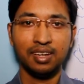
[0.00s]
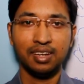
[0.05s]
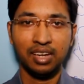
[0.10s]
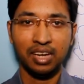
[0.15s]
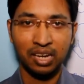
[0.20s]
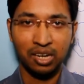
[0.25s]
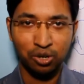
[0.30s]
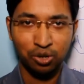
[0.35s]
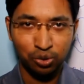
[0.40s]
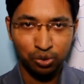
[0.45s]

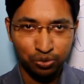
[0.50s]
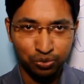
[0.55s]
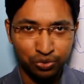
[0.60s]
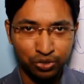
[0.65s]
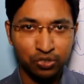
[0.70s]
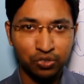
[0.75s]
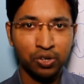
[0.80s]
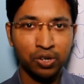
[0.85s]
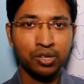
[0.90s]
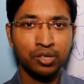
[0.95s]
Hello
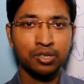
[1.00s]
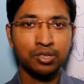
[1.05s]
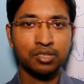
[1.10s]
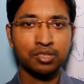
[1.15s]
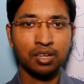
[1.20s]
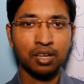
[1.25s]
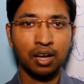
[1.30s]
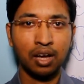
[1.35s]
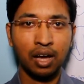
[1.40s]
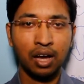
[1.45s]

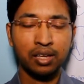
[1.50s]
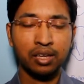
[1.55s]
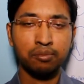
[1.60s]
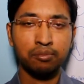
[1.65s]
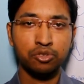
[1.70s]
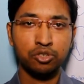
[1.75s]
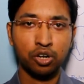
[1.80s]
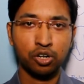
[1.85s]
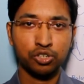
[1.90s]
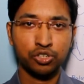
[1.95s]
viewers, I
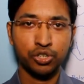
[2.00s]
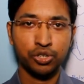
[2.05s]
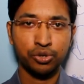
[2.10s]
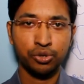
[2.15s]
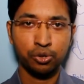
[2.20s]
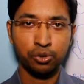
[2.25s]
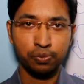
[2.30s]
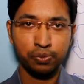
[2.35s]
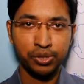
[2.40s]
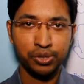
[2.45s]
am Dr.
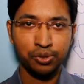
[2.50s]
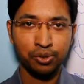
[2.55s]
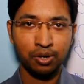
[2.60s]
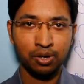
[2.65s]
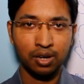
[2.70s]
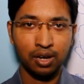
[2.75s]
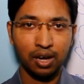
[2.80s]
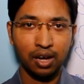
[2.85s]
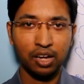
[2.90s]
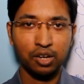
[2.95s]

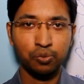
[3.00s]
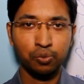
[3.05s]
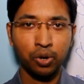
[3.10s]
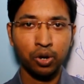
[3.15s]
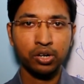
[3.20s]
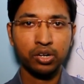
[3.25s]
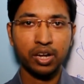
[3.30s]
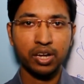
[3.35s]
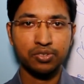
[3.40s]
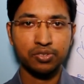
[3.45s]
Robiul. I
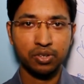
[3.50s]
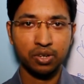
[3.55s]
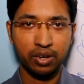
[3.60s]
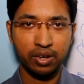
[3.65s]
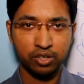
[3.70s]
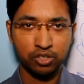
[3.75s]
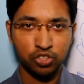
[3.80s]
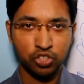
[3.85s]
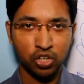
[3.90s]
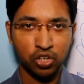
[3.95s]
work as a
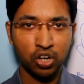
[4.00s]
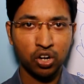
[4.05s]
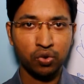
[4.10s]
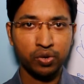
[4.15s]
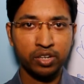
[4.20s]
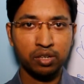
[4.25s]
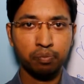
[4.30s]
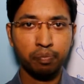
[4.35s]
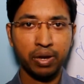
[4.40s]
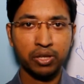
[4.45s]

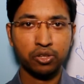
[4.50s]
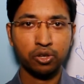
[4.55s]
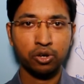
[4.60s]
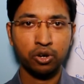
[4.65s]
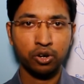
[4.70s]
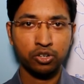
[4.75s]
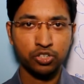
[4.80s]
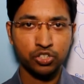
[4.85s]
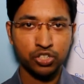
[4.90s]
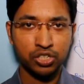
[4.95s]
lecturer in
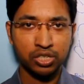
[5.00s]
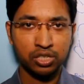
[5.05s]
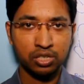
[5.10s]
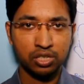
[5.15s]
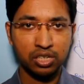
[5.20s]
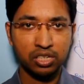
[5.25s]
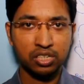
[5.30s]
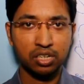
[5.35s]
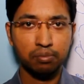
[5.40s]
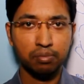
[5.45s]

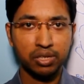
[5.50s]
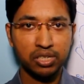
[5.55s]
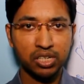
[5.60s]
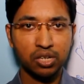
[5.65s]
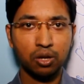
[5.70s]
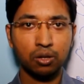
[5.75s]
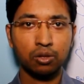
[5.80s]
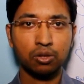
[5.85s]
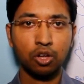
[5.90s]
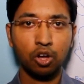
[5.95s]
pathology in a
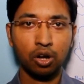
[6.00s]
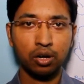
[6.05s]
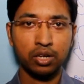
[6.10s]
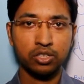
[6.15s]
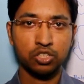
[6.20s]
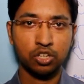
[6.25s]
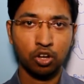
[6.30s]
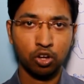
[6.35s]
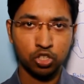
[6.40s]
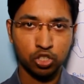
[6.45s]
medical
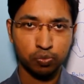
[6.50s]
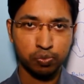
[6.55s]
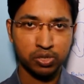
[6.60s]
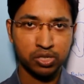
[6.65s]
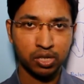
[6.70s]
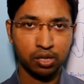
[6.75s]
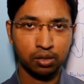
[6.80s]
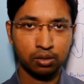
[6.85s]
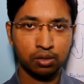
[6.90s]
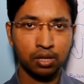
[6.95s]
college
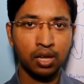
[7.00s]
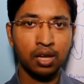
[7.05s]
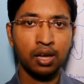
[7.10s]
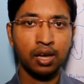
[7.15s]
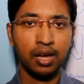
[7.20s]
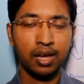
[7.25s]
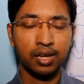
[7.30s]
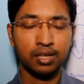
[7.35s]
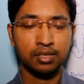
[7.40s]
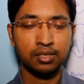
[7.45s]
hospital,
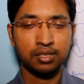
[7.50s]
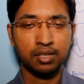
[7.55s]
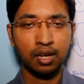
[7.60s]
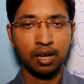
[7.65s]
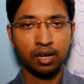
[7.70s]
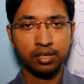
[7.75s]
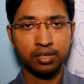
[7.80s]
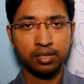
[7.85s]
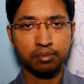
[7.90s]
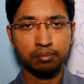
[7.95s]
and
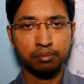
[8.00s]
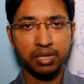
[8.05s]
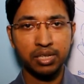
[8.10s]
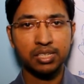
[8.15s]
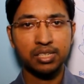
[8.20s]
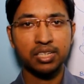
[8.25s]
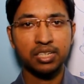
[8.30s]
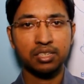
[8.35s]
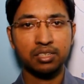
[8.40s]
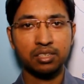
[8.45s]
I am
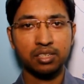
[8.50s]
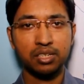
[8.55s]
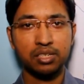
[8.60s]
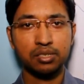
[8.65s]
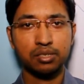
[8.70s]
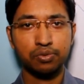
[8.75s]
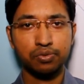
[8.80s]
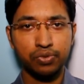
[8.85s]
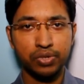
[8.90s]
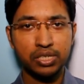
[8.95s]
making
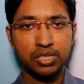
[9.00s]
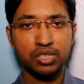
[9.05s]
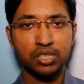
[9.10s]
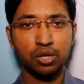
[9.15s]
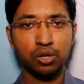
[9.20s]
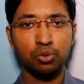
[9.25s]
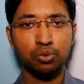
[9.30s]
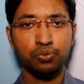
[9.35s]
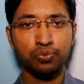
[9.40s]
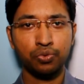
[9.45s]
this
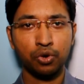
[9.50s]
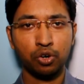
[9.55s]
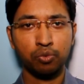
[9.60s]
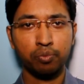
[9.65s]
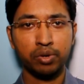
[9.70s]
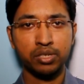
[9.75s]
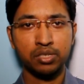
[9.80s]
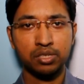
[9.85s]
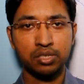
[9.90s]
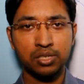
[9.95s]
video for
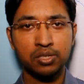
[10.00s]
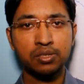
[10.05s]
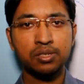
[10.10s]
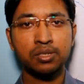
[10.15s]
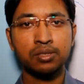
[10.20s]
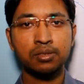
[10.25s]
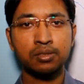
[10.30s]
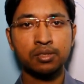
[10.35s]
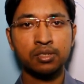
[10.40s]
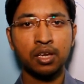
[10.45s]
my
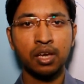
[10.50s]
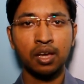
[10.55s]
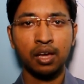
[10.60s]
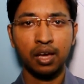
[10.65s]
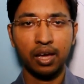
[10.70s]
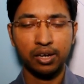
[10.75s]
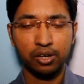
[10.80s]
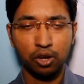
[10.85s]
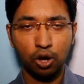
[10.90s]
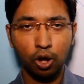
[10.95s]
students
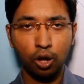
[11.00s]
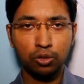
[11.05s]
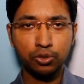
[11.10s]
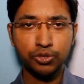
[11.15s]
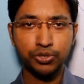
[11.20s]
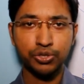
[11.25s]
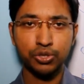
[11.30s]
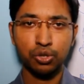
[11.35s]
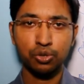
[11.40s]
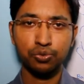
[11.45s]
and
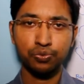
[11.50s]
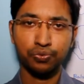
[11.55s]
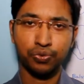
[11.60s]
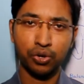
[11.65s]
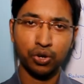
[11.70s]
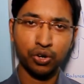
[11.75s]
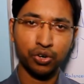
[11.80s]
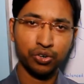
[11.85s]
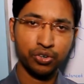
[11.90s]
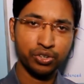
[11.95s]
also
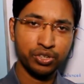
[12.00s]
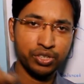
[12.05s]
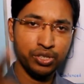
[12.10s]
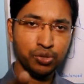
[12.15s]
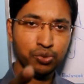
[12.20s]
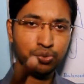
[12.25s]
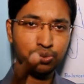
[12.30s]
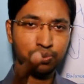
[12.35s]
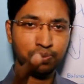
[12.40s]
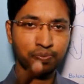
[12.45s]
for
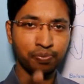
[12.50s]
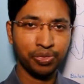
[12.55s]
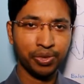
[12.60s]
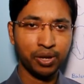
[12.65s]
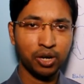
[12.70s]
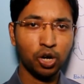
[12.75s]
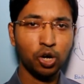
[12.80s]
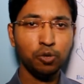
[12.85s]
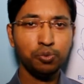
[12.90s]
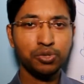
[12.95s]
you.
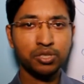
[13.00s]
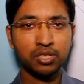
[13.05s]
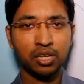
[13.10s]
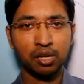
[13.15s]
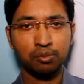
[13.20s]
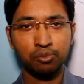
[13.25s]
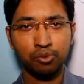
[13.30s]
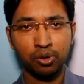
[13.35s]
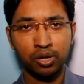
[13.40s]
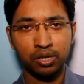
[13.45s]
Hope
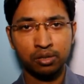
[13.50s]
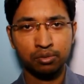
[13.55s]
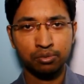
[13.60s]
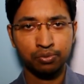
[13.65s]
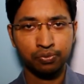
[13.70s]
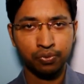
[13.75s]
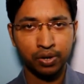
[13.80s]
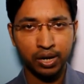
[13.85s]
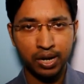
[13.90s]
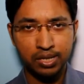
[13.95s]
someone
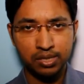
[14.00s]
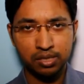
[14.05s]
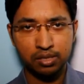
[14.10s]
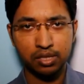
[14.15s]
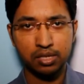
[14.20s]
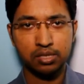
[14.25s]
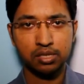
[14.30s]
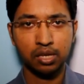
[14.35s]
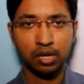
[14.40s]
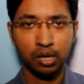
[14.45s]
finds
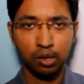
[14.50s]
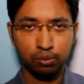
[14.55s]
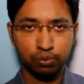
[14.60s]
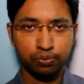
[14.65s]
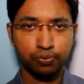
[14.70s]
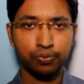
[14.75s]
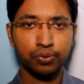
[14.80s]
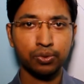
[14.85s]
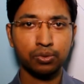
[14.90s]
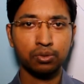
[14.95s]
this
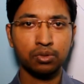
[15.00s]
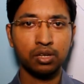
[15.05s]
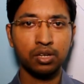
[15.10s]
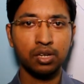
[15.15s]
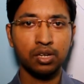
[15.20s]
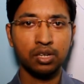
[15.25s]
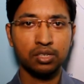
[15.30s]
helpful.